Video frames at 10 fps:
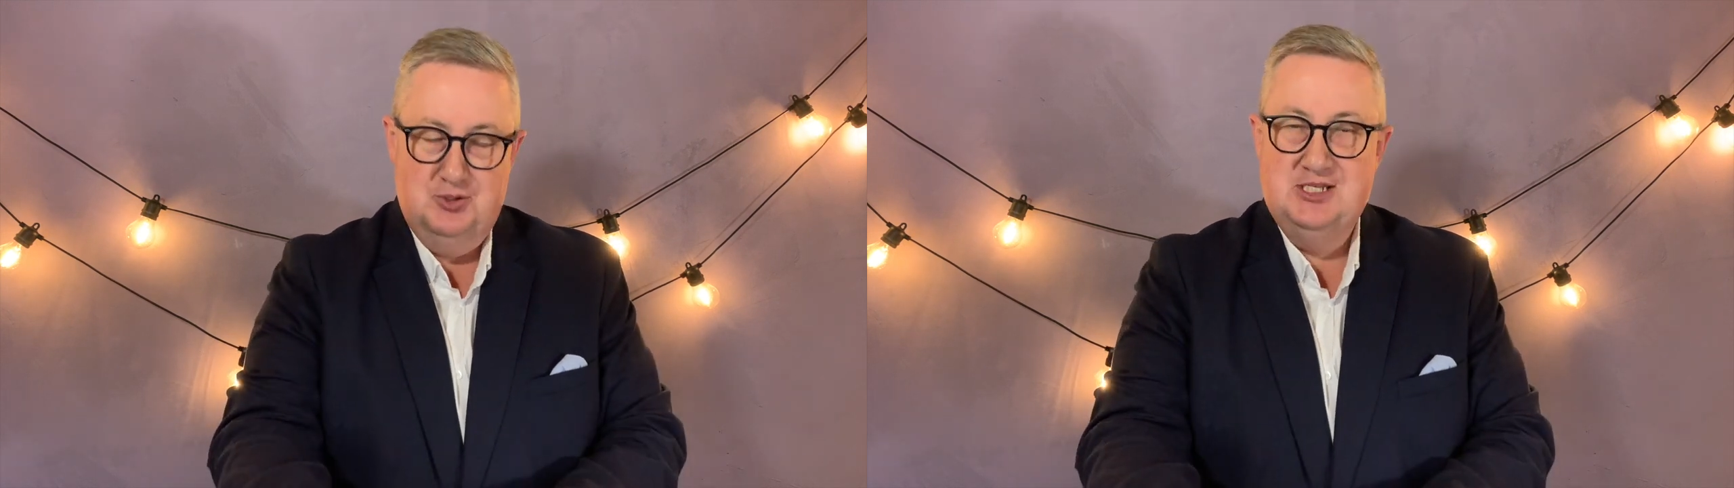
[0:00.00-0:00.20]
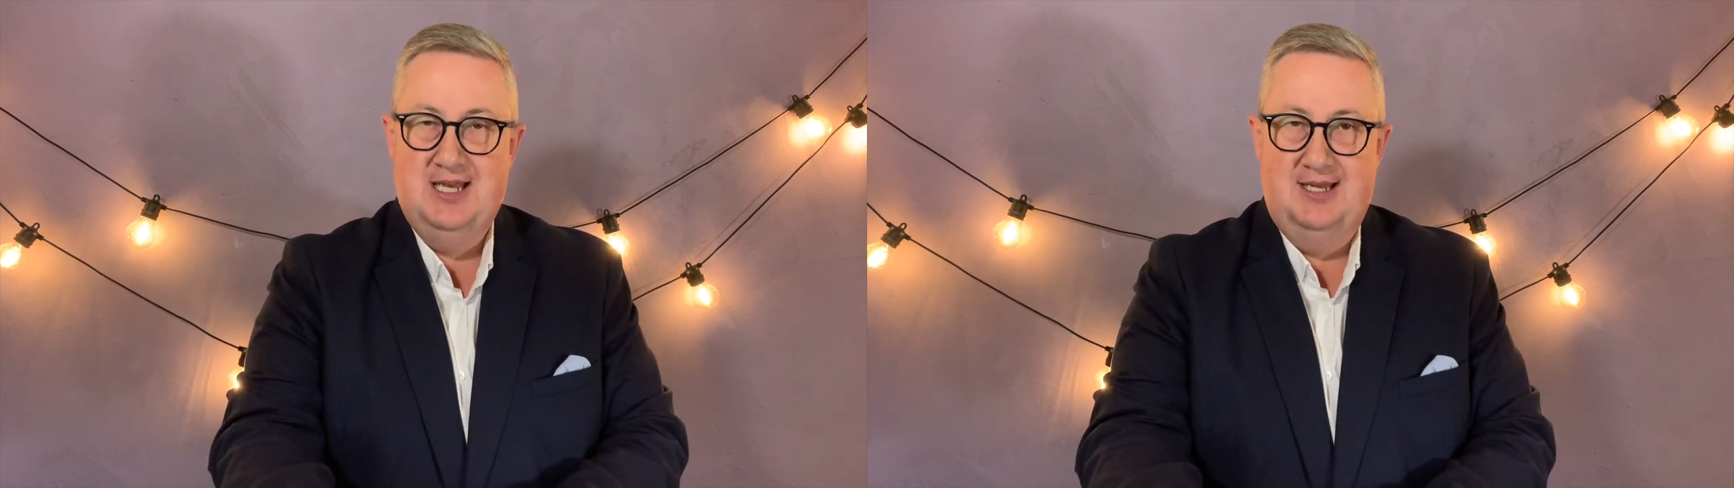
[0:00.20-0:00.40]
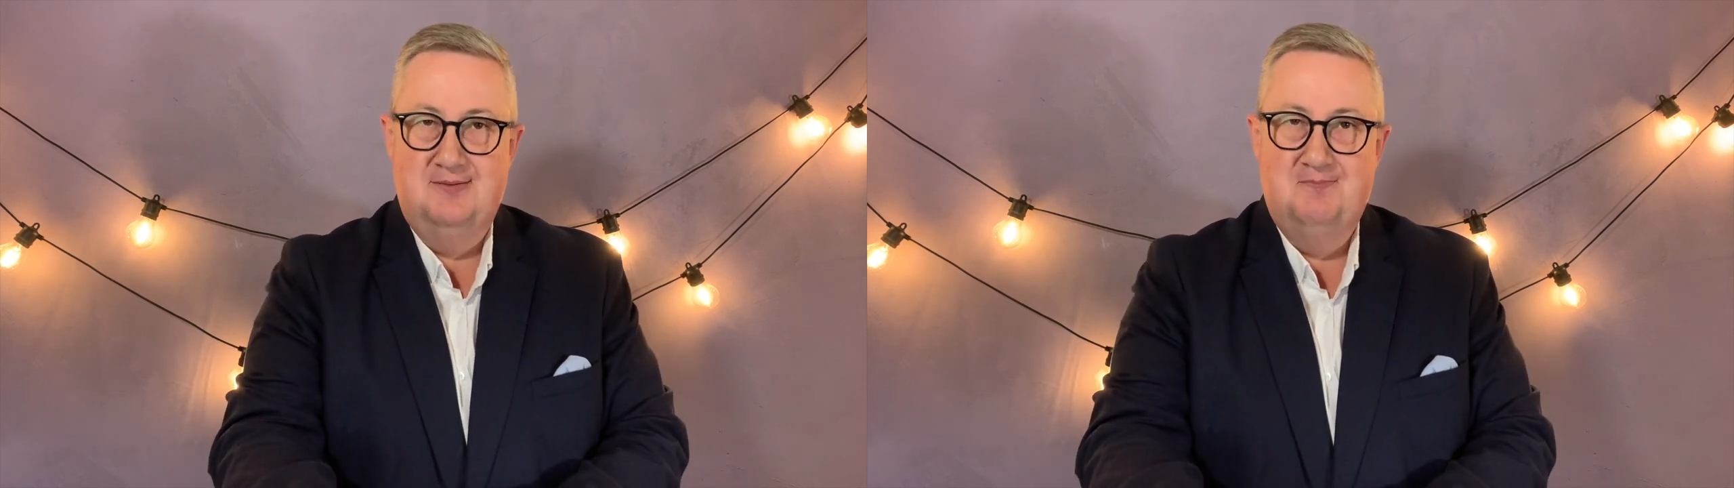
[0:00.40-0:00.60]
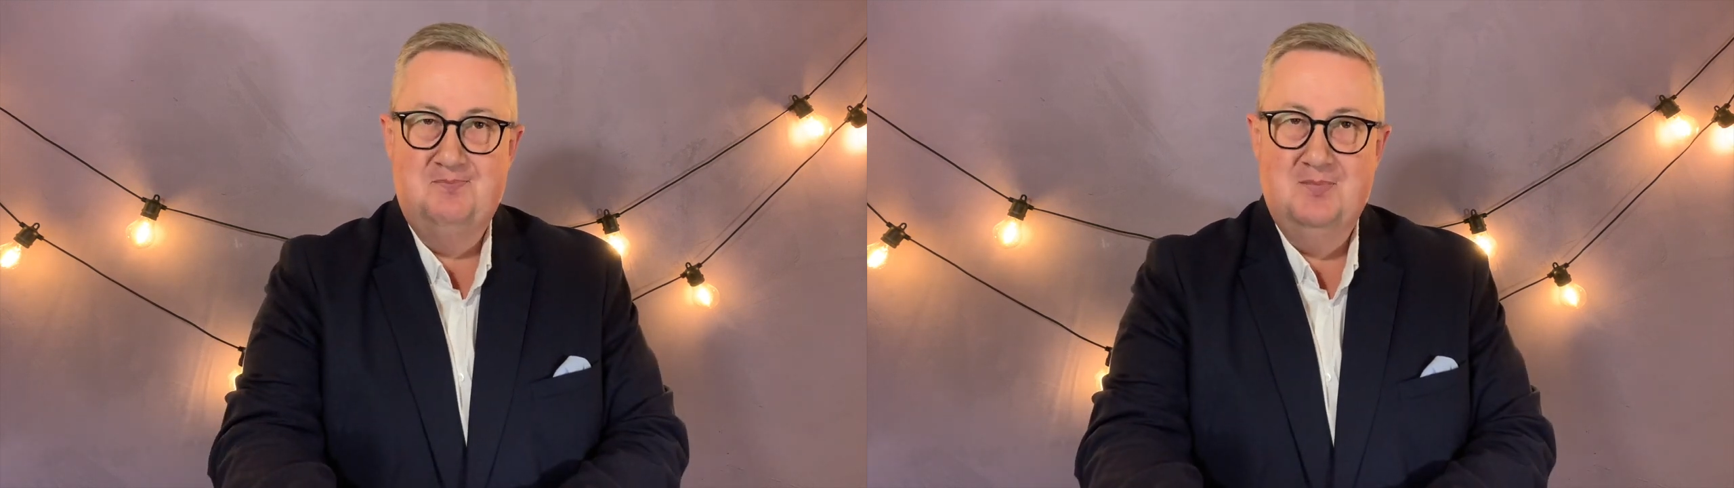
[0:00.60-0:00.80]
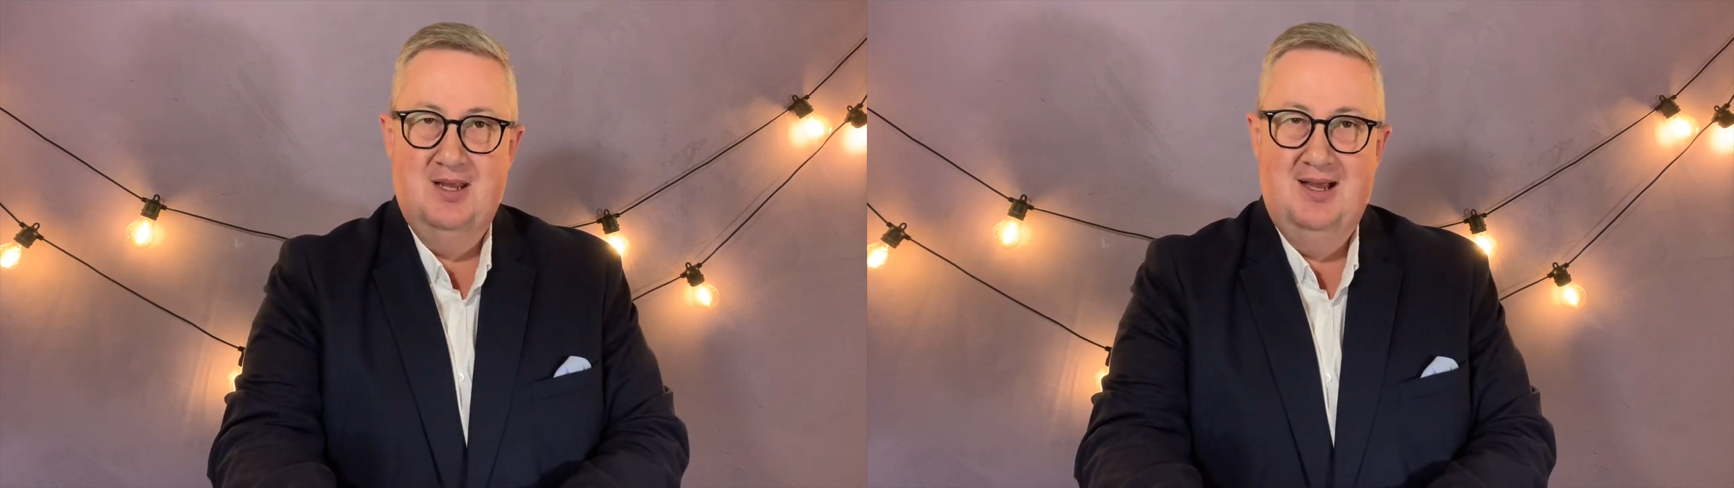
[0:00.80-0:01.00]
said,
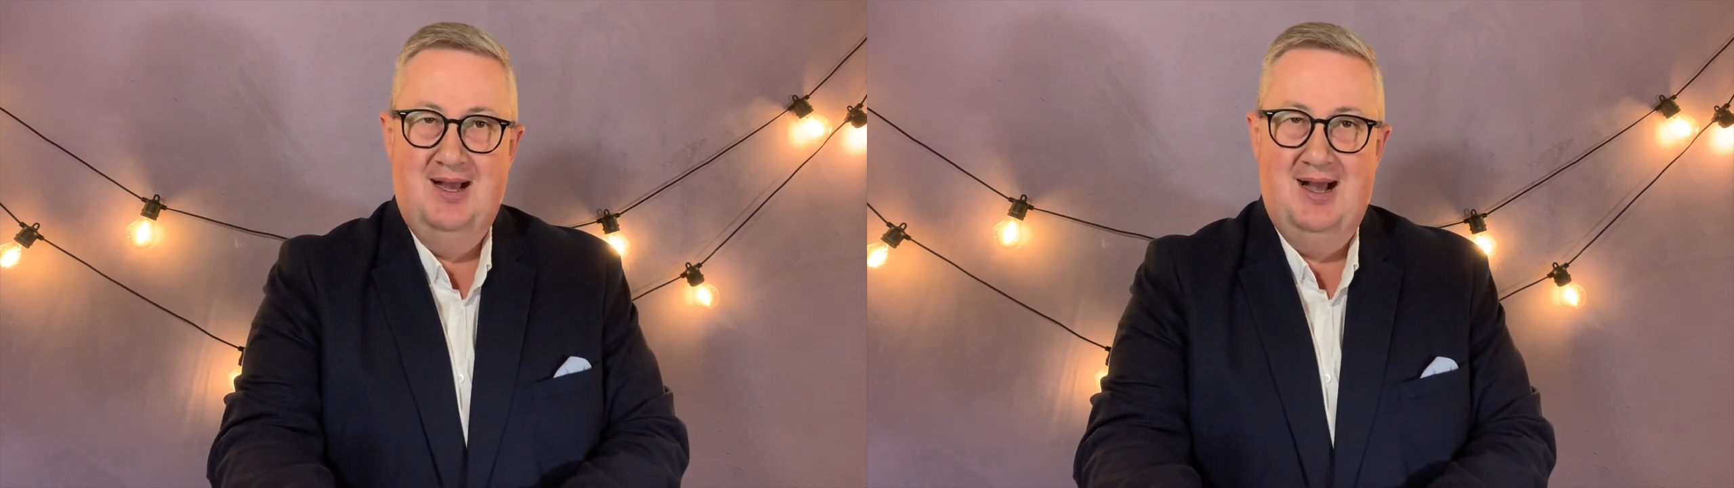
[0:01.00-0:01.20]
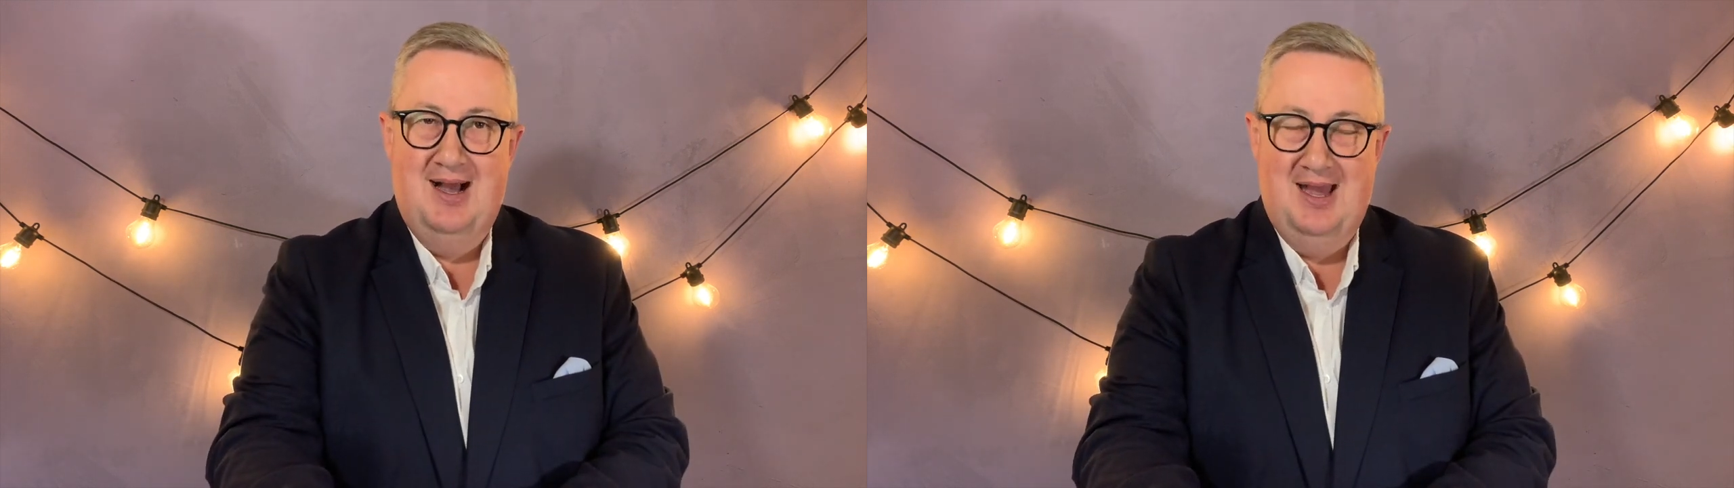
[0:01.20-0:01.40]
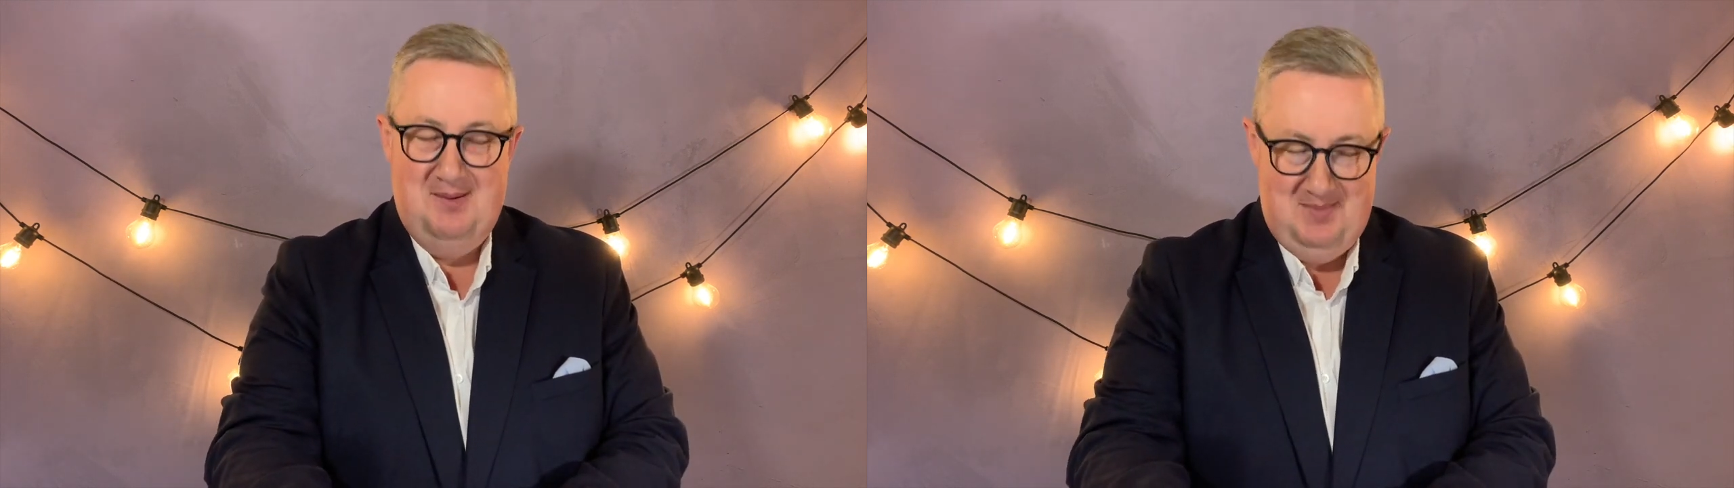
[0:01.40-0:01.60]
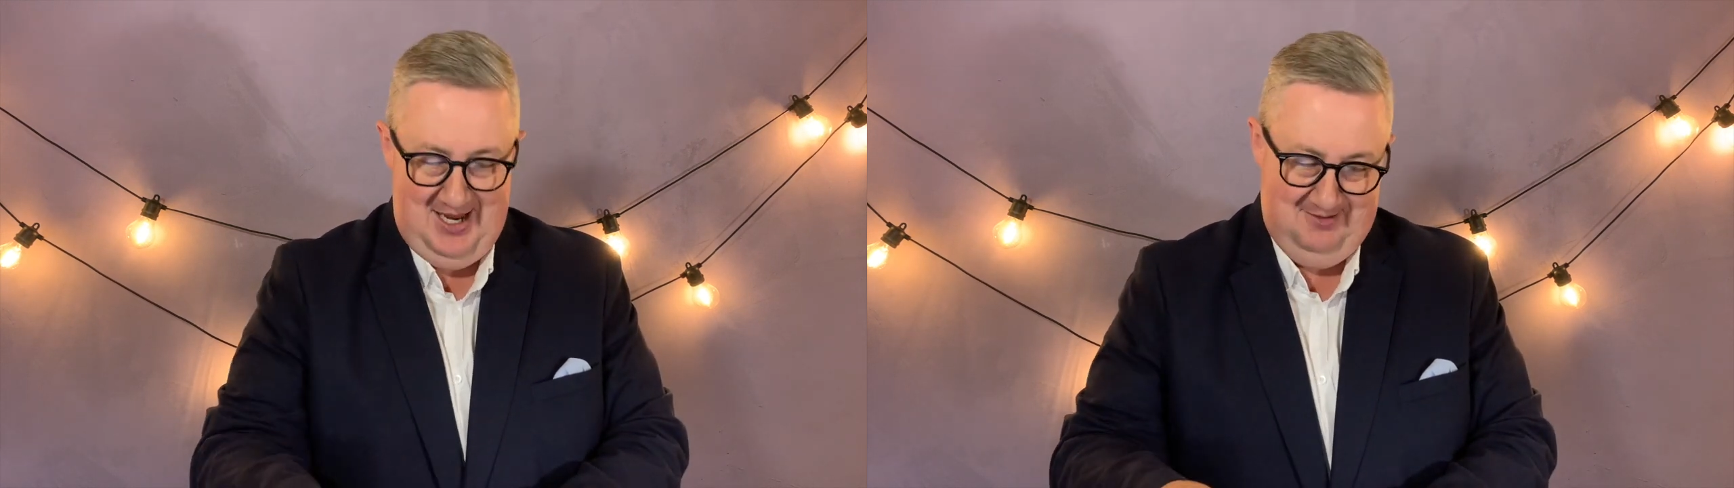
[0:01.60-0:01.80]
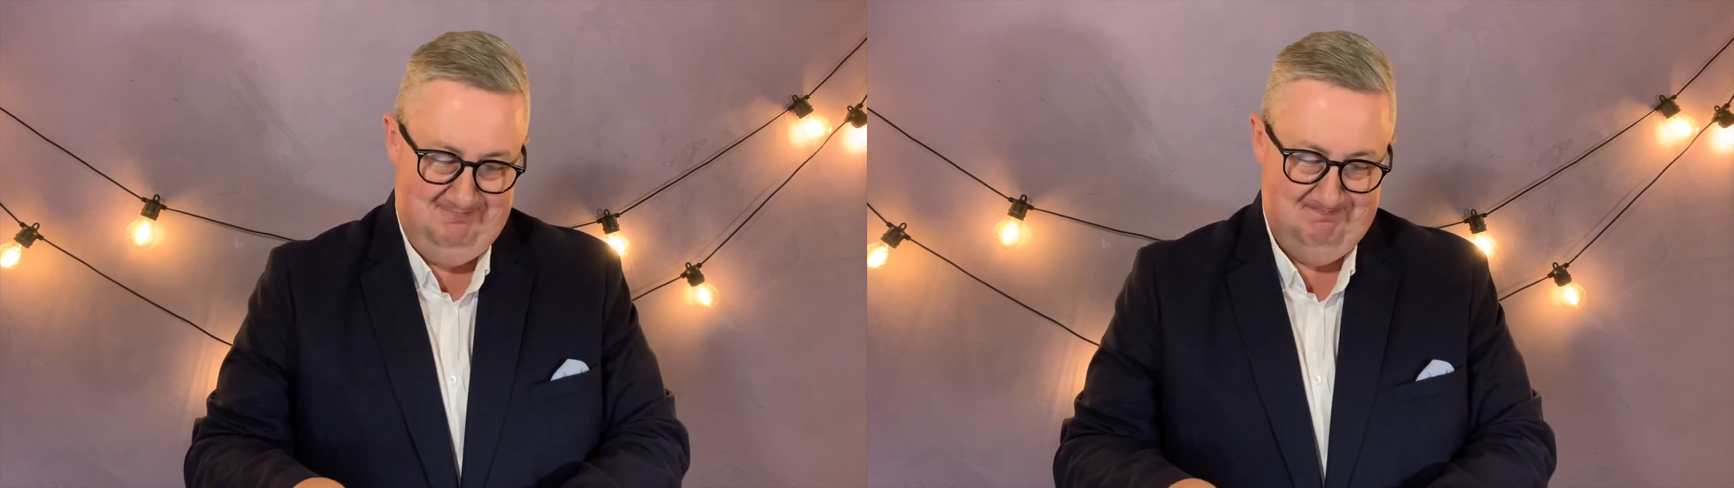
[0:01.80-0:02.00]

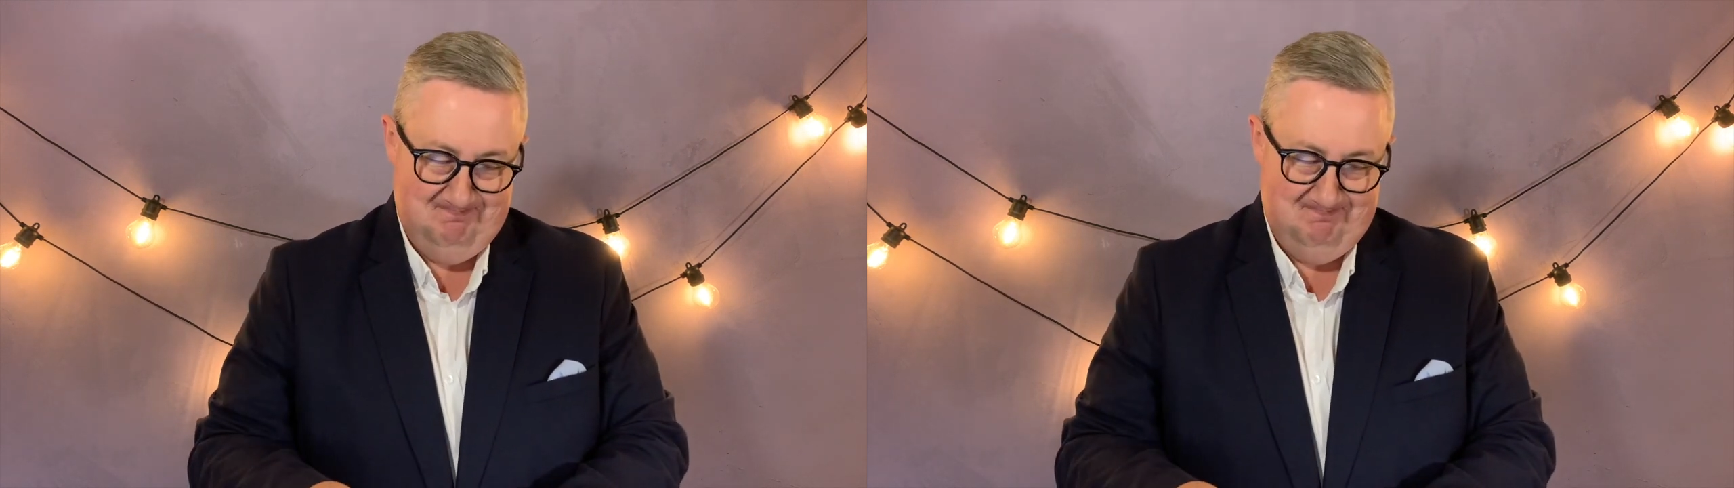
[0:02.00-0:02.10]
amen.